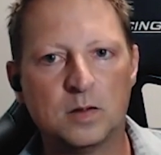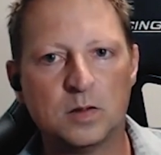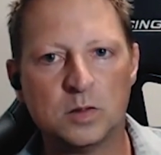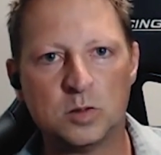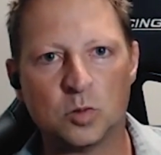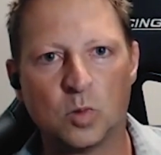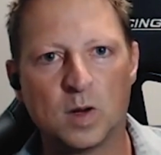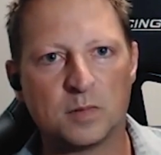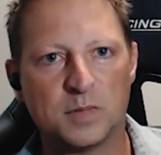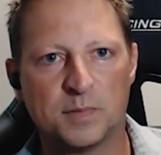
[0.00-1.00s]
you
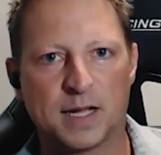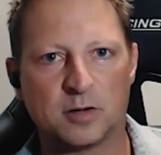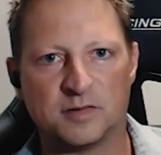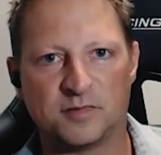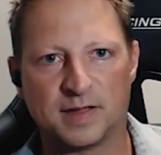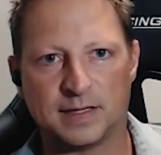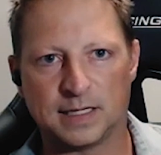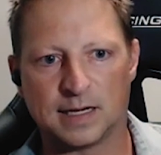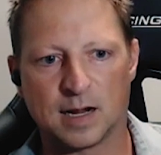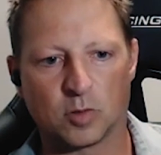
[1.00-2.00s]
will be better at
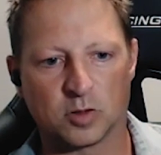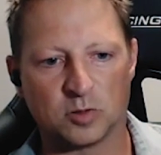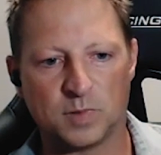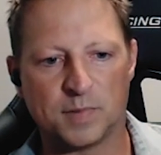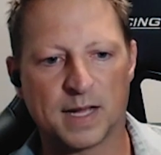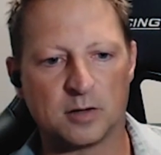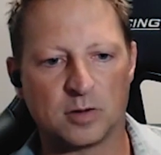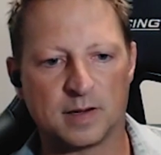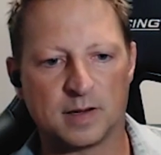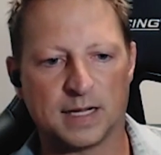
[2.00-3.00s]
defending a network. You'll be
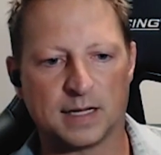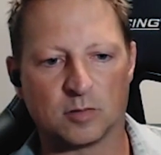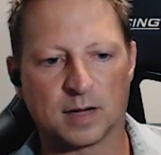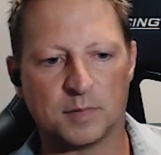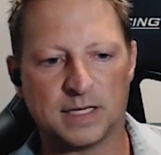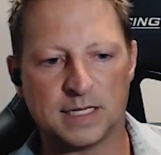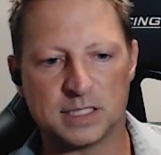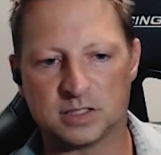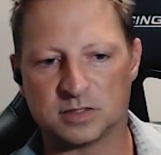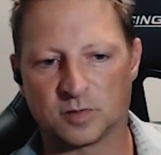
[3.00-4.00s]
better at making
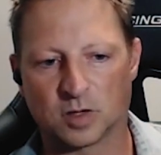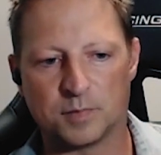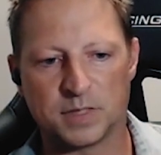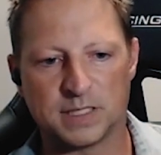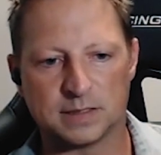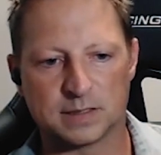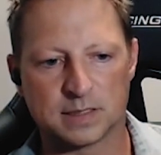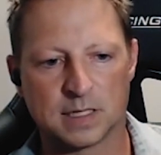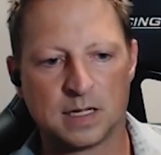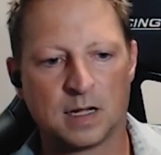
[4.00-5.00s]
recommendations for
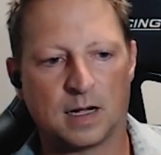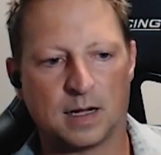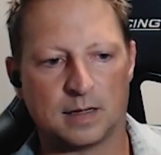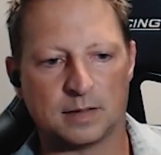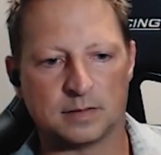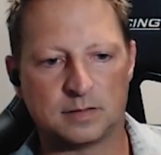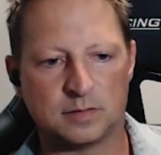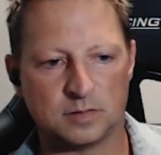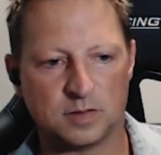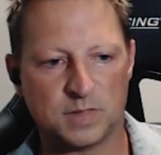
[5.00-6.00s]
companies uh,
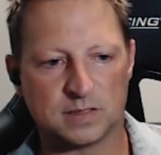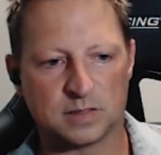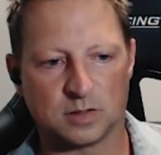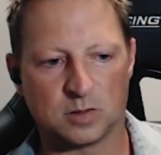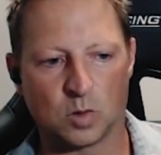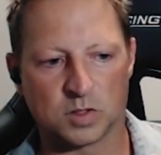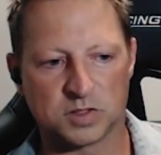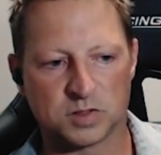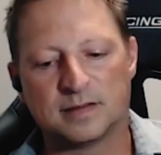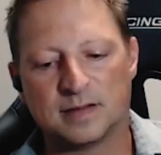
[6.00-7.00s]
to, to be secure.
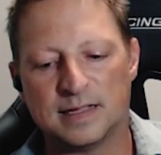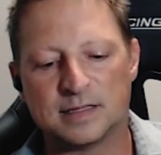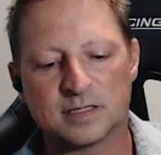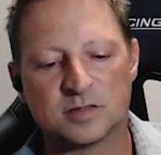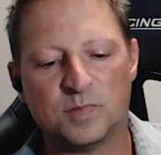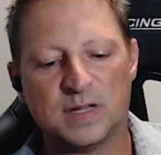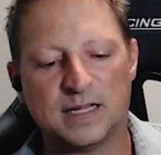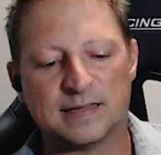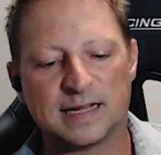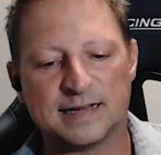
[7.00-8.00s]
So it doesn't
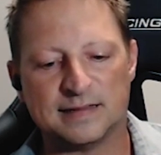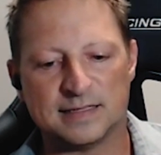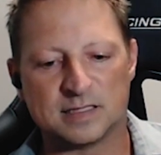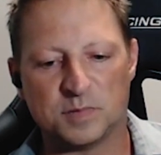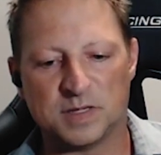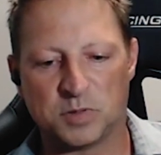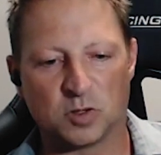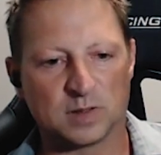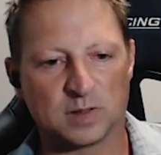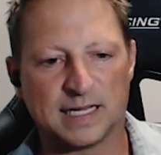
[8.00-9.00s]
mean that it needs to be
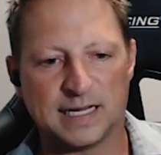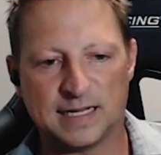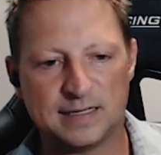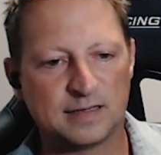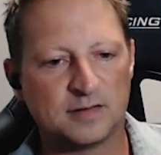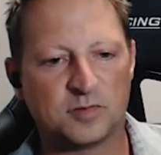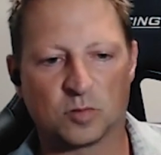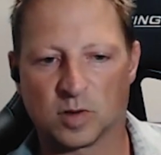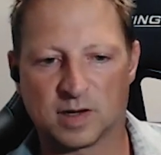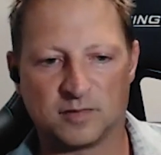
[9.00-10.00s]
purely Canadian if you're
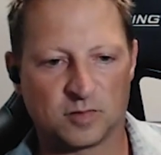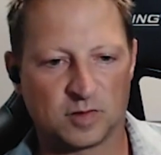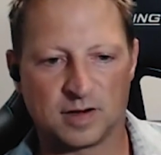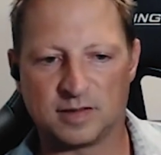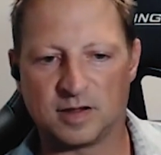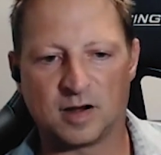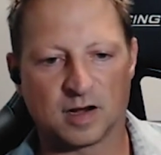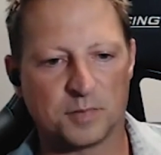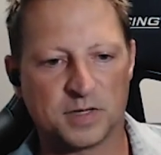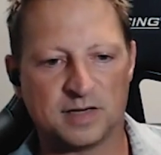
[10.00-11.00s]
working for an, a
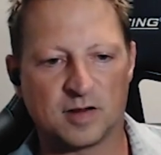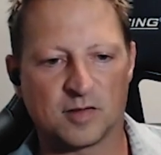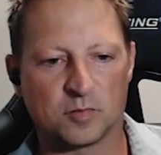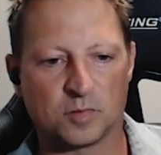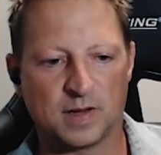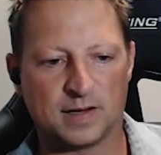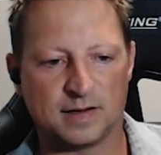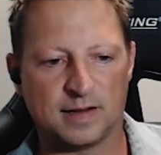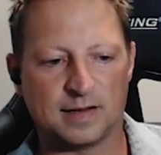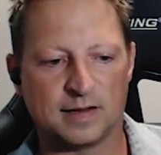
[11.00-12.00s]
company in another in,
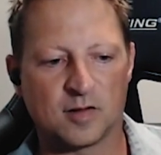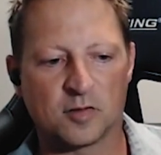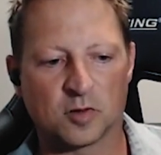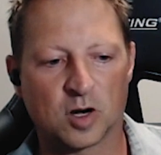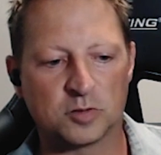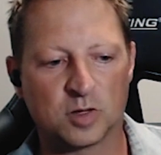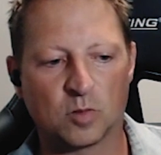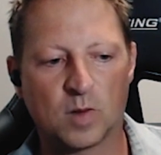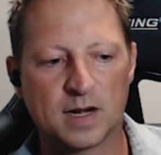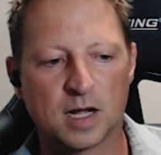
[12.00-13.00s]
in another country or
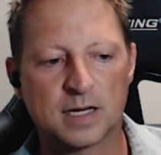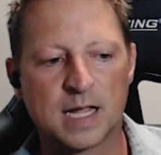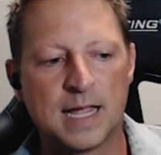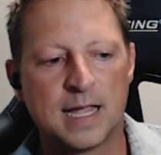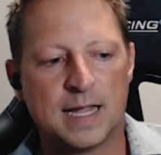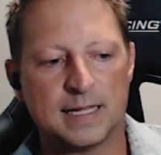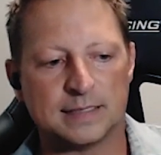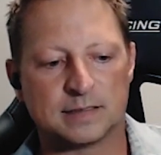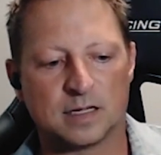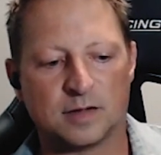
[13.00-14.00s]
whatnot.
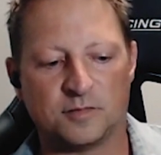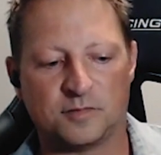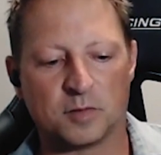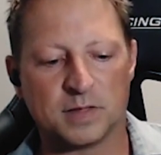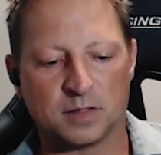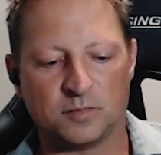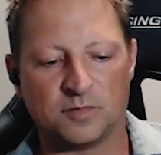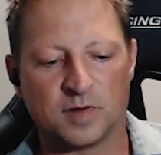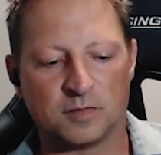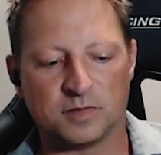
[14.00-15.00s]
It's a very,
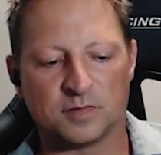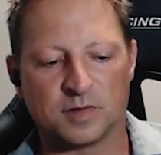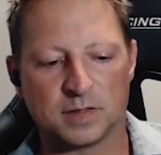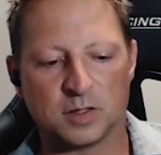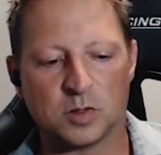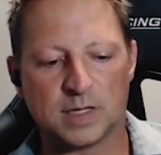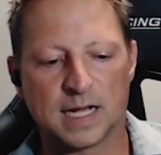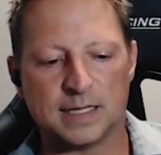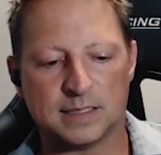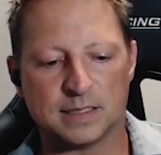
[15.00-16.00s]
very, very good
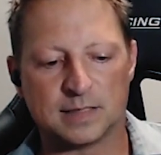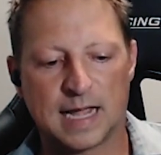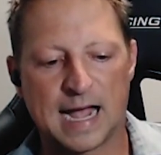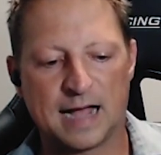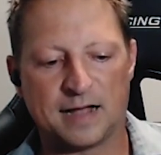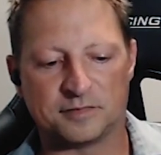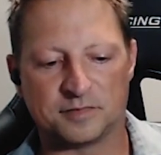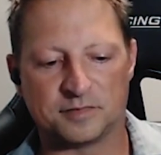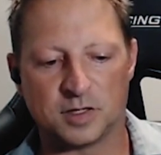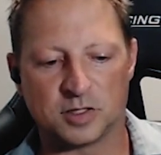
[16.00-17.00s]
idea to
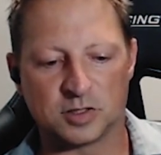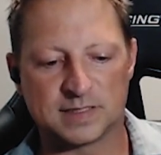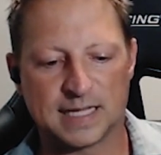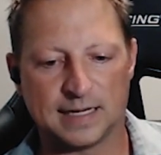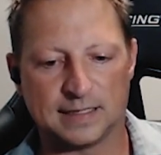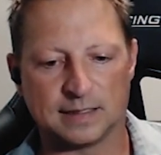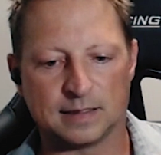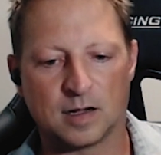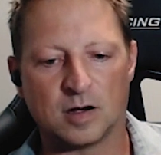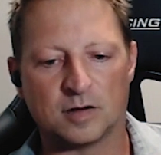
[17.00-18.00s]
have an
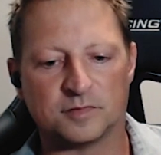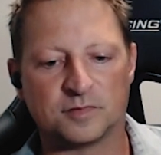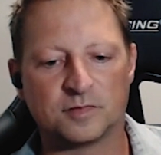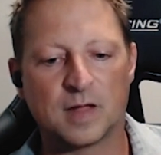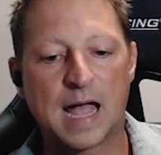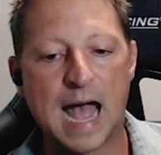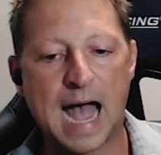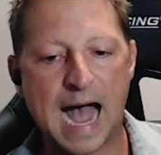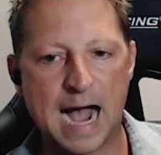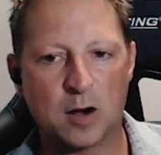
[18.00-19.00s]
understanding of
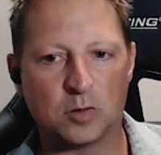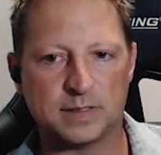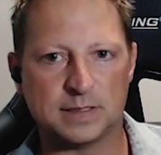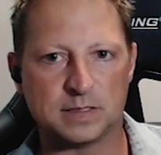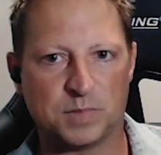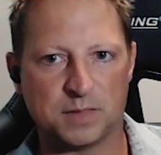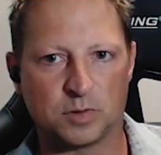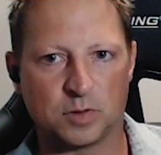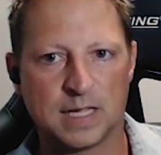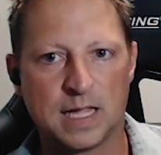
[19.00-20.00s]
how these
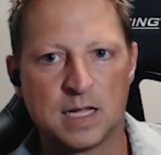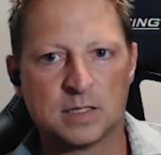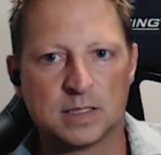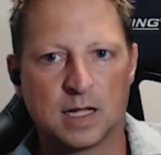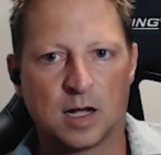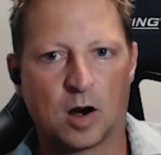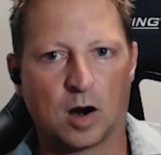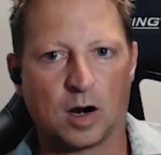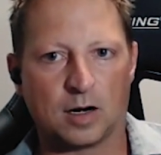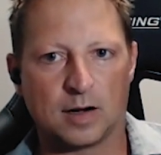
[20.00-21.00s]
people
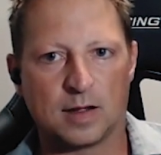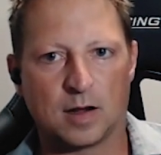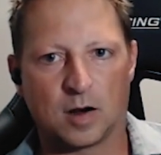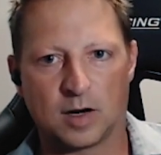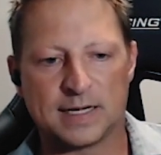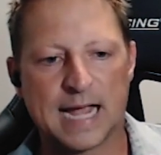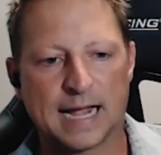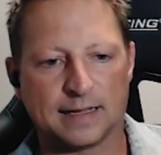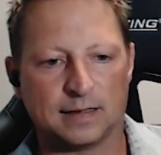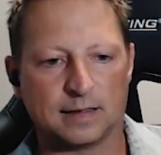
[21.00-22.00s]
are are
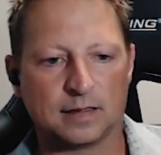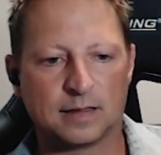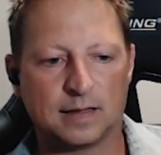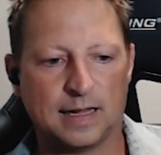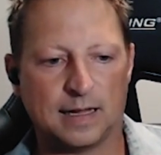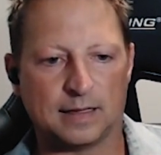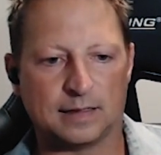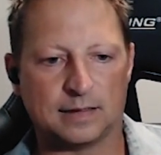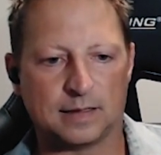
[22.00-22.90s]
attacking and